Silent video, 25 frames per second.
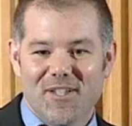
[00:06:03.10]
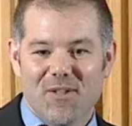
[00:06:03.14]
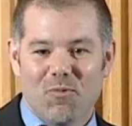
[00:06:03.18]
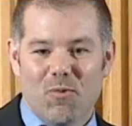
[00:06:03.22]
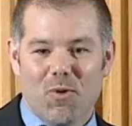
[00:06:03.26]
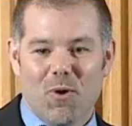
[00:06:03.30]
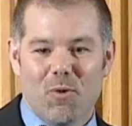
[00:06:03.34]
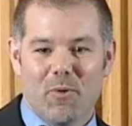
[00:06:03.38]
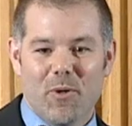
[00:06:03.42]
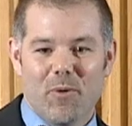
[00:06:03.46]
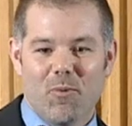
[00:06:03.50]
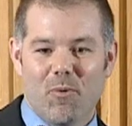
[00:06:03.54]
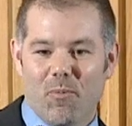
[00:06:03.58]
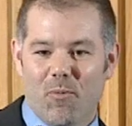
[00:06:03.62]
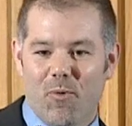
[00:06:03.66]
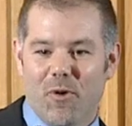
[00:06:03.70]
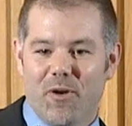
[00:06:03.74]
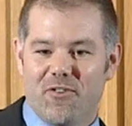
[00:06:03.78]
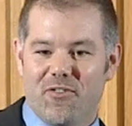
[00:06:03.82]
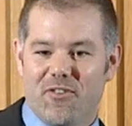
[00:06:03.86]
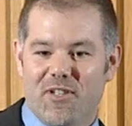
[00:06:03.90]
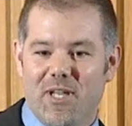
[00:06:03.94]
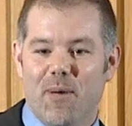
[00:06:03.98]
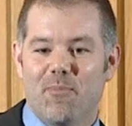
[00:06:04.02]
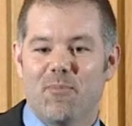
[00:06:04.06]
where we were
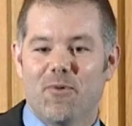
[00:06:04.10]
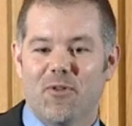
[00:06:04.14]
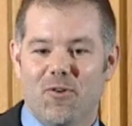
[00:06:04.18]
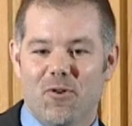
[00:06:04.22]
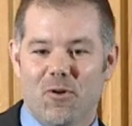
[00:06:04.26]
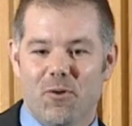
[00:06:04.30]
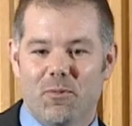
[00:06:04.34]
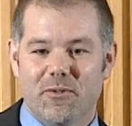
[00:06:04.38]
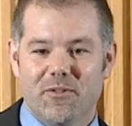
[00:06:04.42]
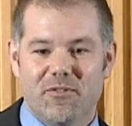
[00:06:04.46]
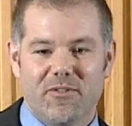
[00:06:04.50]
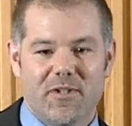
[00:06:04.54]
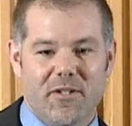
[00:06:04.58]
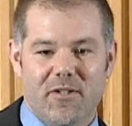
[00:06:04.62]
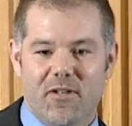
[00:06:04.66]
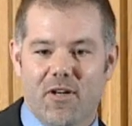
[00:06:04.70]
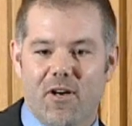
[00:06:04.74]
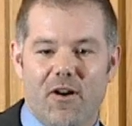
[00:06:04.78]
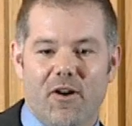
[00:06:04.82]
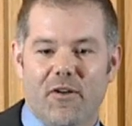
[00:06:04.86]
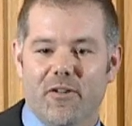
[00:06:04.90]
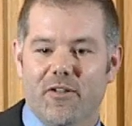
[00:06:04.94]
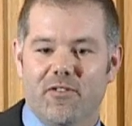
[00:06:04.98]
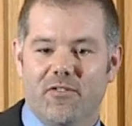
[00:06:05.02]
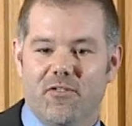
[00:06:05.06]
more skeptical. We said,
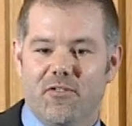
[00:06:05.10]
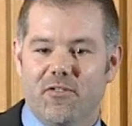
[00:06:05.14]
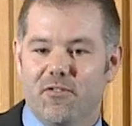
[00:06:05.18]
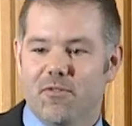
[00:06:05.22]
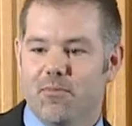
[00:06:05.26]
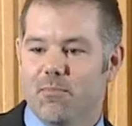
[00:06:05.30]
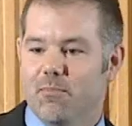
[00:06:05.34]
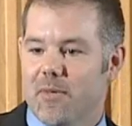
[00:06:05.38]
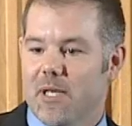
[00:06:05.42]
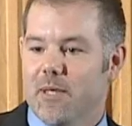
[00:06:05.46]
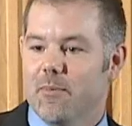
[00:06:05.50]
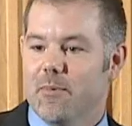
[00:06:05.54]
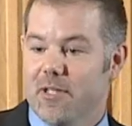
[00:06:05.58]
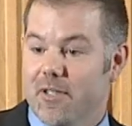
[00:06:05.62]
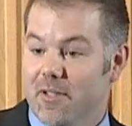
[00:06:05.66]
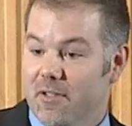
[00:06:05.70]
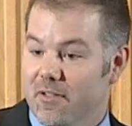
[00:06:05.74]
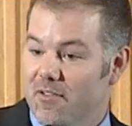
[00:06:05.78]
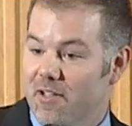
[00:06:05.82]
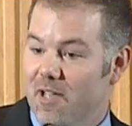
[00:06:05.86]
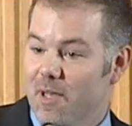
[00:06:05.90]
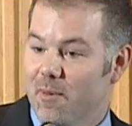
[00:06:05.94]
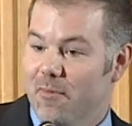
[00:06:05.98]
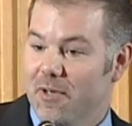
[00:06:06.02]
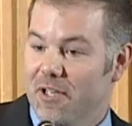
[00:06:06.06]
no, this is maybe
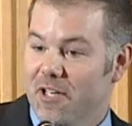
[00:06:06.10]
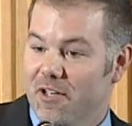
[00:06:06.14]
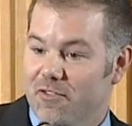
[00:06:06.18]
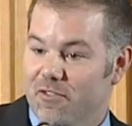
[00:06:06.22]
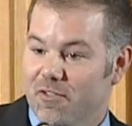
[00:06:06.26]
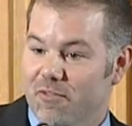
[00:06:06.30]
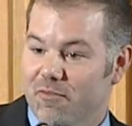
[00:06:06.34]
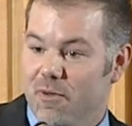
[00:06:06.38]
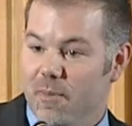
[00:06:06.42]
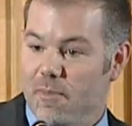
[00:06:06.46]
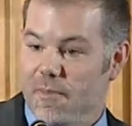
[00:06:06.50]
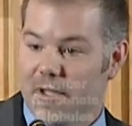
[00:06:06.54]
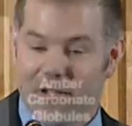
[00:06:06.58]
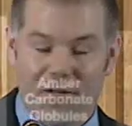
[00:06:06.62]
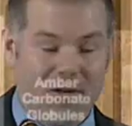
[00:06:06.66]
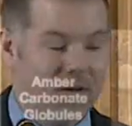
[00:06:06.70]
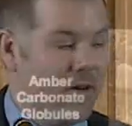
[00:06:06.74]
contamination from the